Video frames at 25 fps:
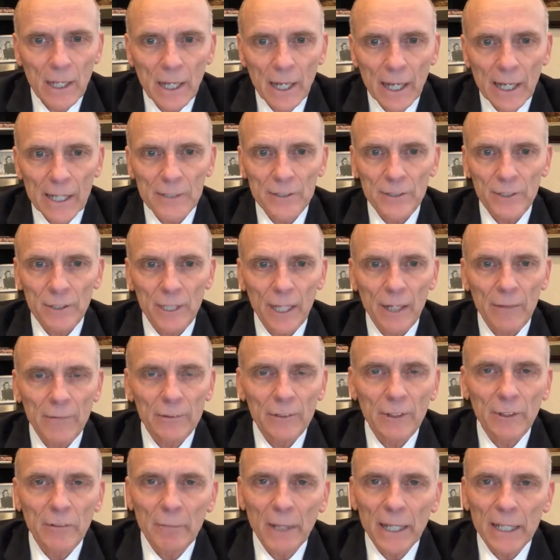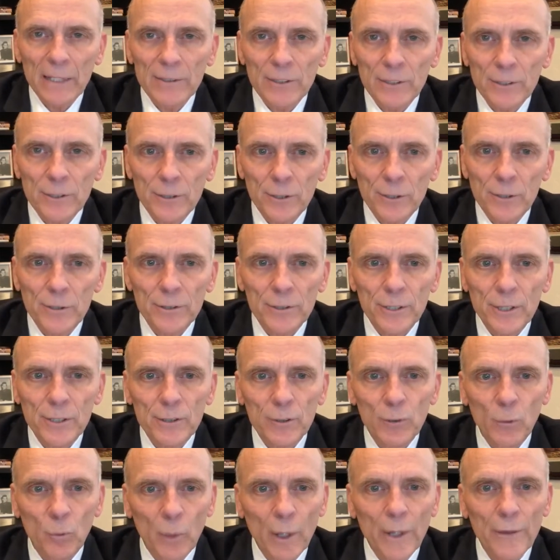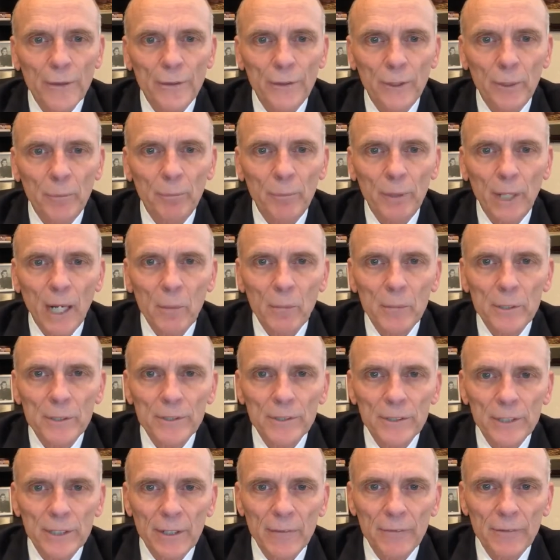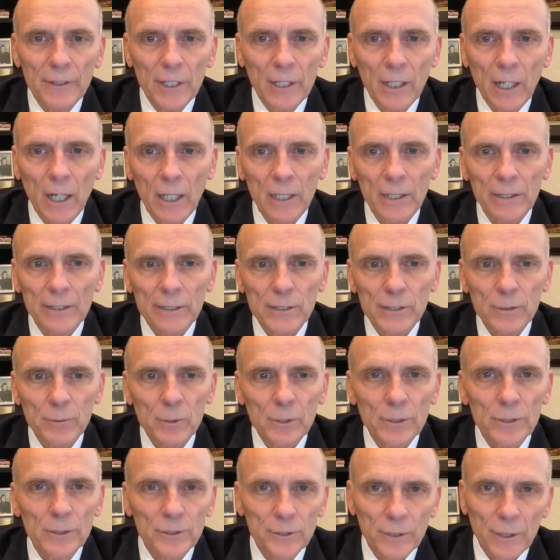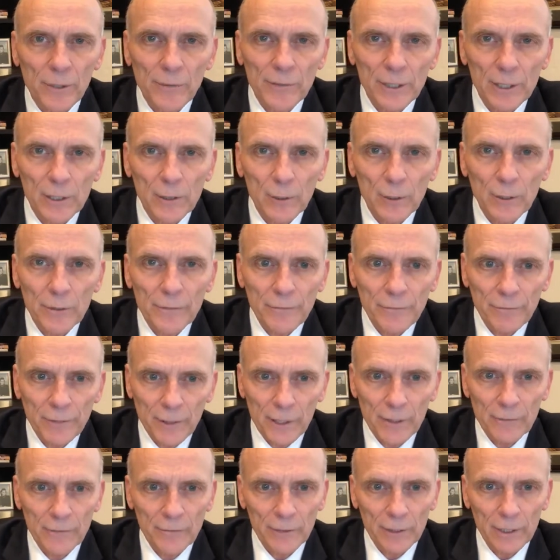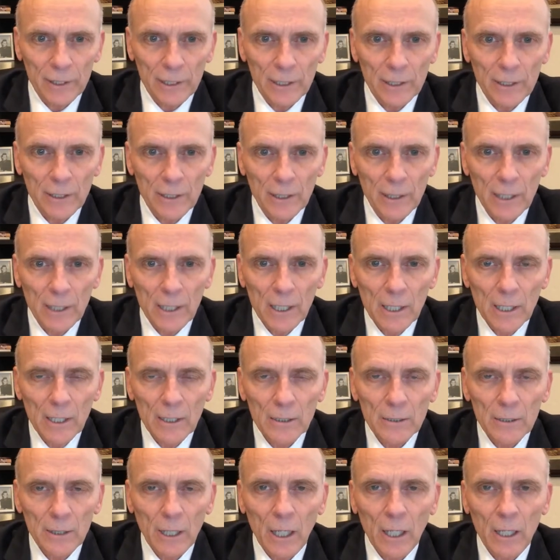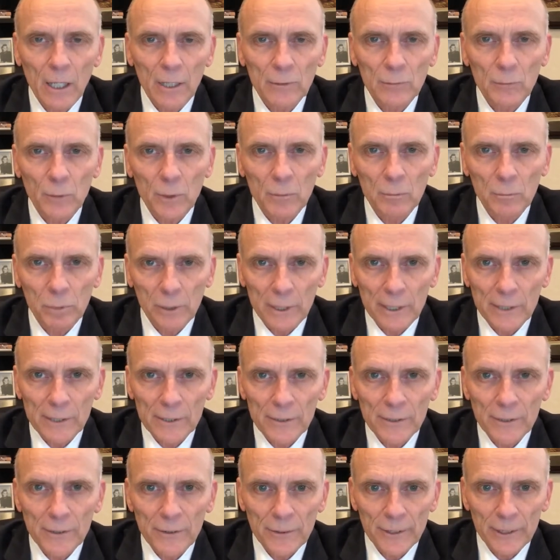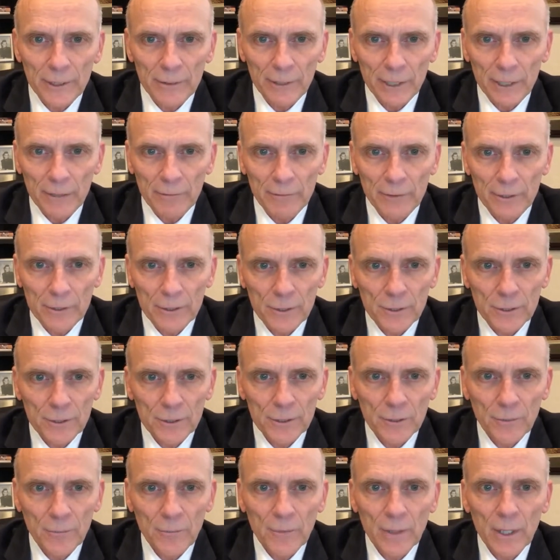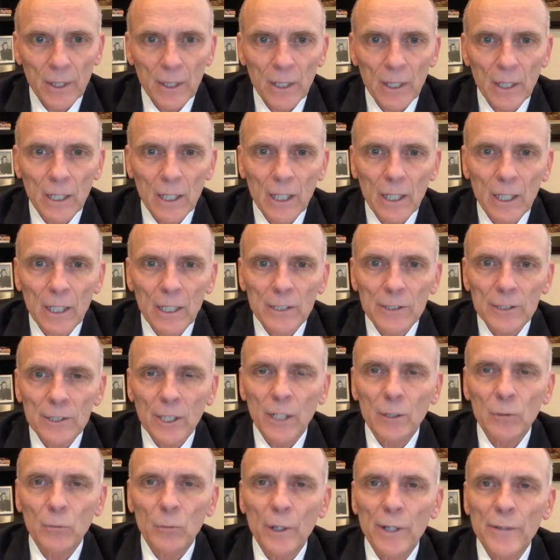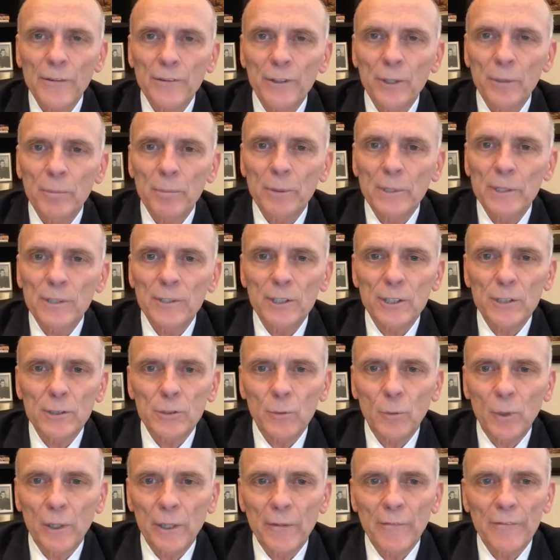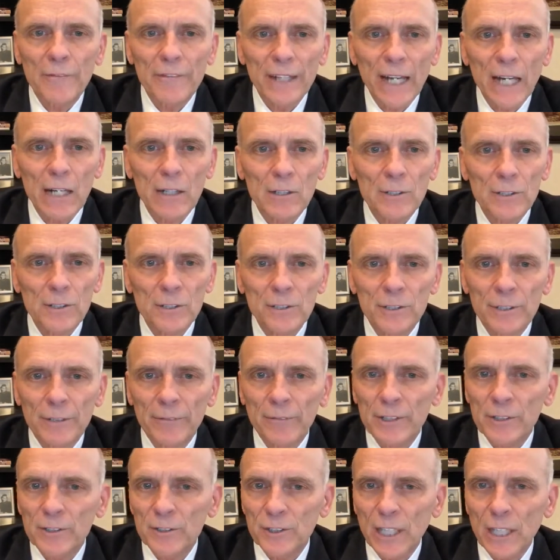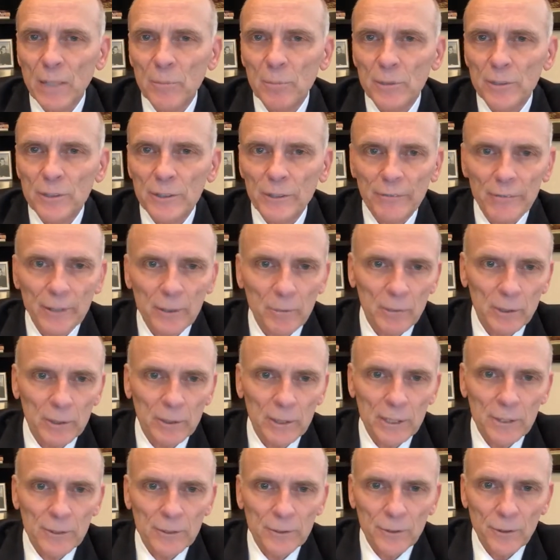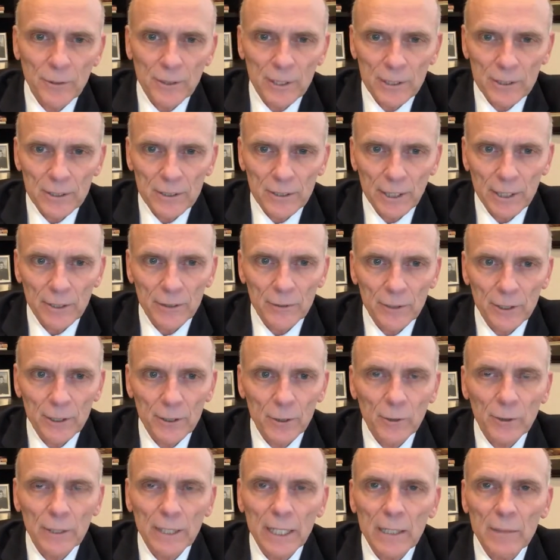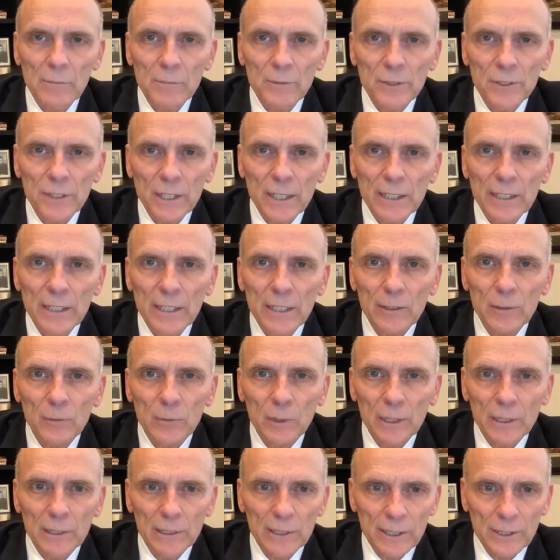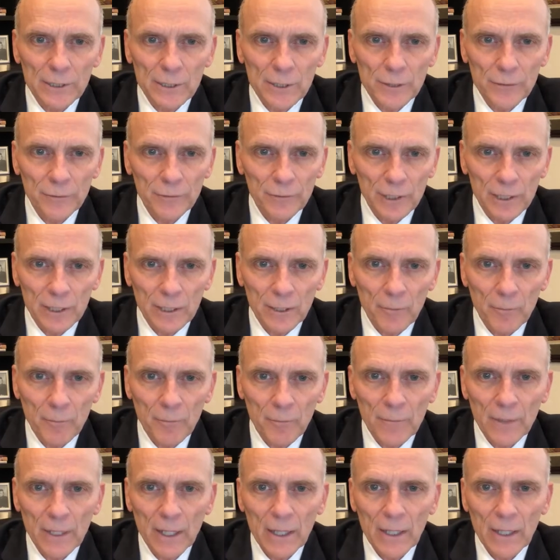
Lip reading: As the governor of Massachusetts, Winthrop promised that if the colonists would serve the Lord faithfully, God would bless their efforts. John Winthrop is just one of thousands of examples of immigrants to this country who came seeking religious freedom.